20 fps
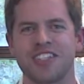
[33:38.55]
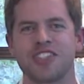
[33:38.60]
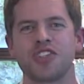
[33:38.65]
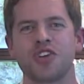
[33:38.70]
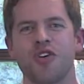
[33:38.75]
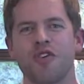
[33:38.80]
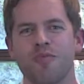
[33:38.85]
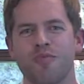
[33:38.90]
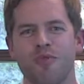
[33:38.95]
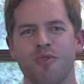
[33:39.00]

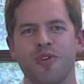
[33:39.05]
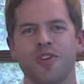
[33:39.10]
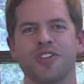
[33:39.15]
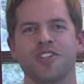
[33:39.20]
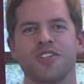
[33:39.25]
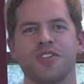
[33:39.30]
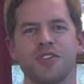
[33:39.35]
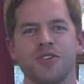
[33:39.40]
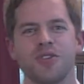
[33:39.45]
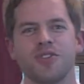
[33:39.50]
so important
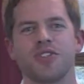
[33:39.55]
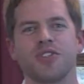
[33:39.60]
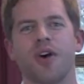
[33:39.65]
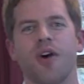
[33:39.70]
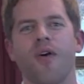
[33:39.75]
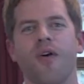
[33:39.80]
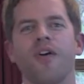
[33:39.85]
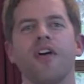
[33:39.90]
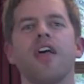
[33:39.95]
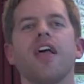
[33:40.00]
to do
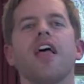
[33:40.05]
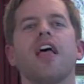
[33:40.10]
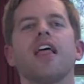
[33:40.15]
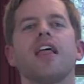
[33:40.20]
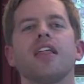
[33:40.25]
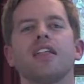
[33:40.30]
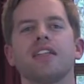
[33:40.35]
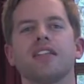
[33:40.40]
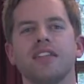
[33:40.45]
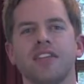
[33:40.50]
so.
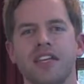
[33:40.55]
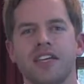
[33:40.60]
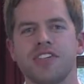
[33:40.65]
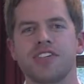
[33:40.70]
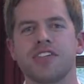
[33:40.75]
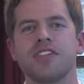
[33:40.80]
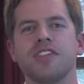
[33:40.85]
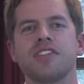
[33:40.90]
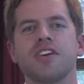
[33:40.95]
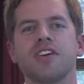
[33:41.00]

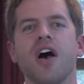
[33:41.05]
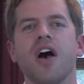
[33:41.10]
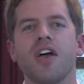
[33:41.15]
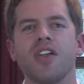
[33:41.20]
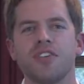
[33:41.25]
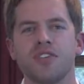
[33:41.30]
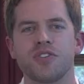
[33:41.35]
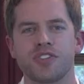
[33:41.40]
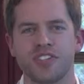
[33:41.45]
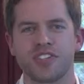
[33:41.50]
Listen to
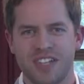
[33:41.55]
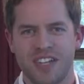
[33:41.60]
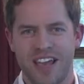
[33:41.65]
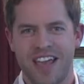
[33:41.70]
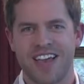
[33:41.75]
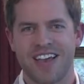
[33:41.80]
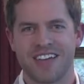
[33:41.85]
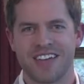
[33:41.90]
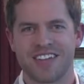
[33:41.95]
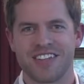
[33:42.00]

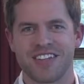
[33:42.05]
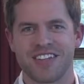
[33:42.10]
understand,